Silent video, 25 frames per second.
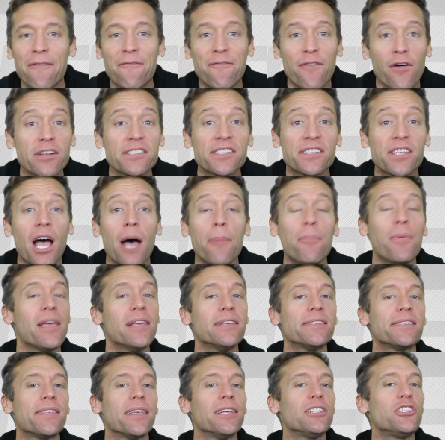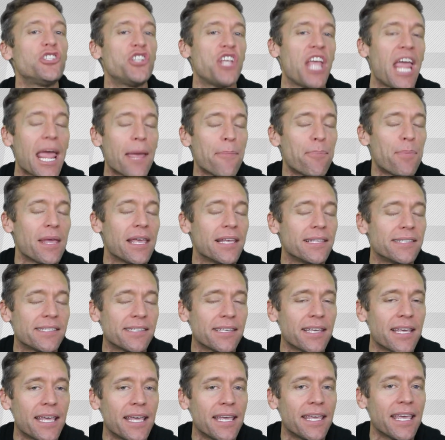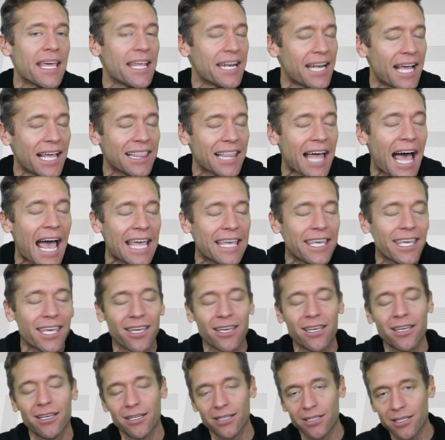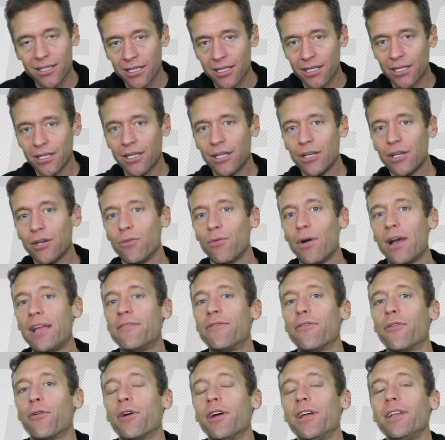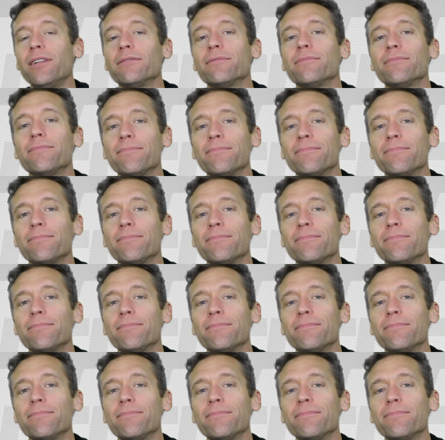And first up is the Champions League. And I like, wait for it,